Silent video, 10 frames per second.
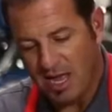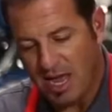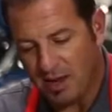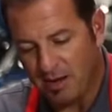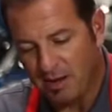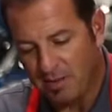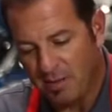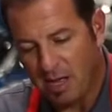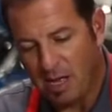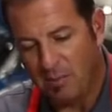And
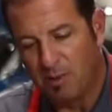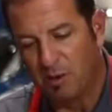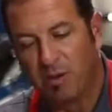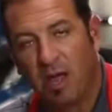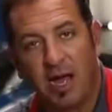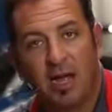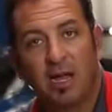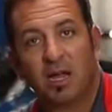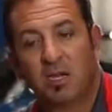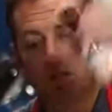I'm going to
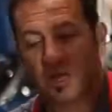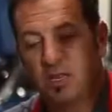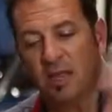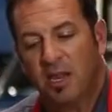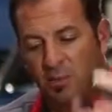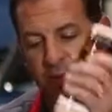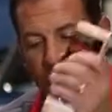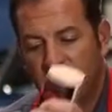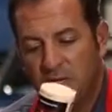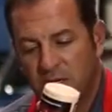apply just a little
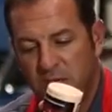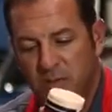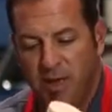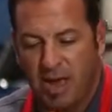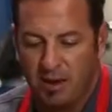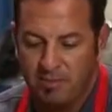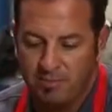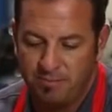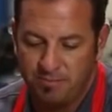bit to the pad.